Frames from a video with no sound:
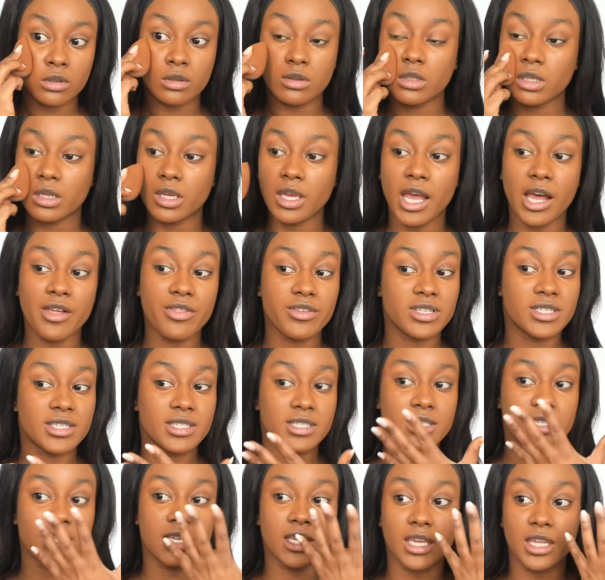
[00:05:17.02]
Look at how the
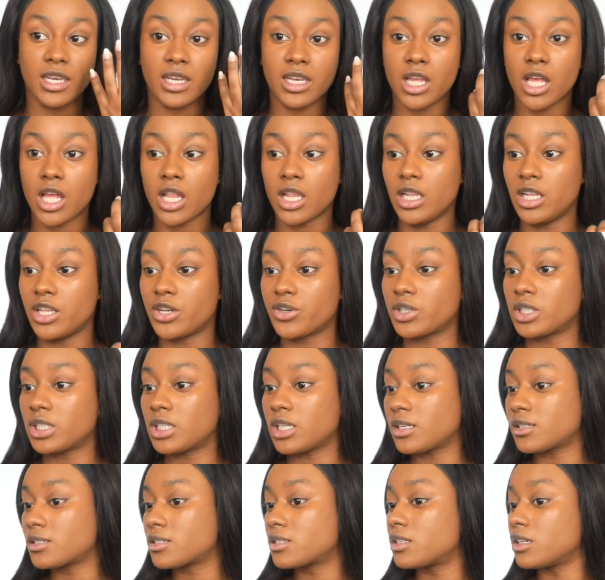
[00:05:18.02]
skin
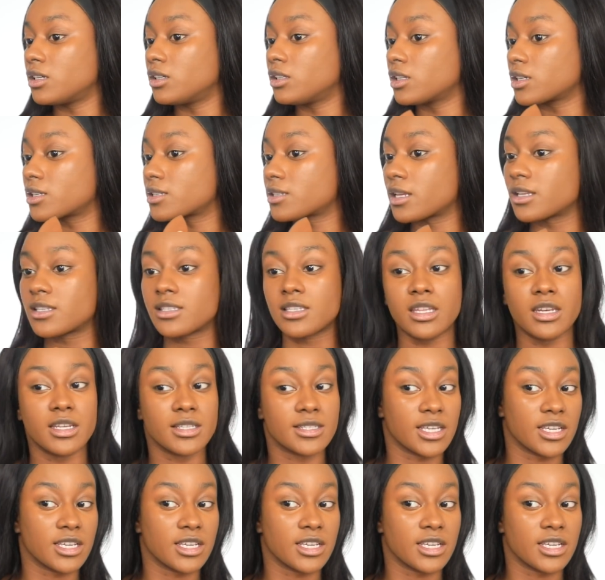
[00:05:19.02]
literally still looks like skin.